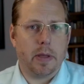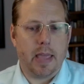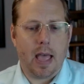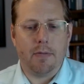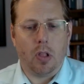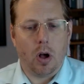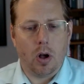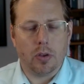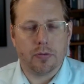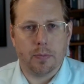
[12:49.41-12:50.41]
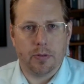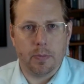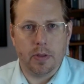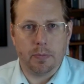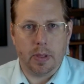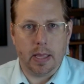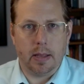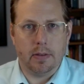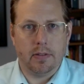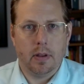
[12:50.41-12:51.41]
They have logs from some of these
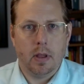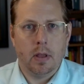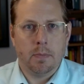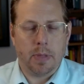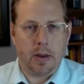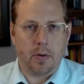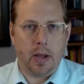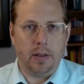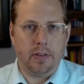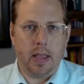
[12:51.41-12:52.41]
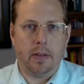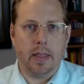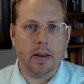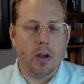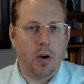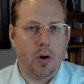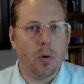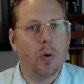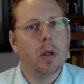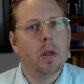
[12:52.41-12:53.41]
plane rides, and they
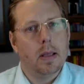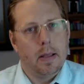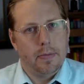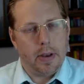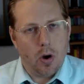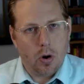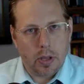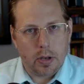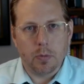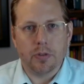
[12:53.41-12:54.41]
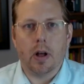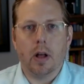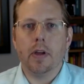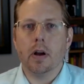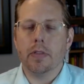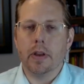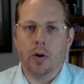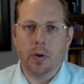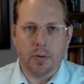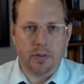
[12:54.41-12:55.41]
know Clinton was on there. They know
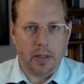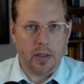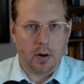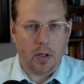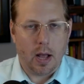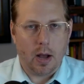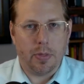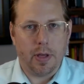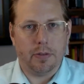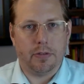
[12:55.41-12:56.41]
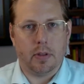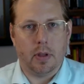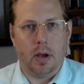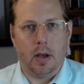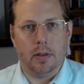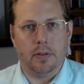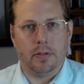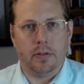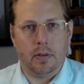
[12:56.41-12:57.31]
he was on there a lot without his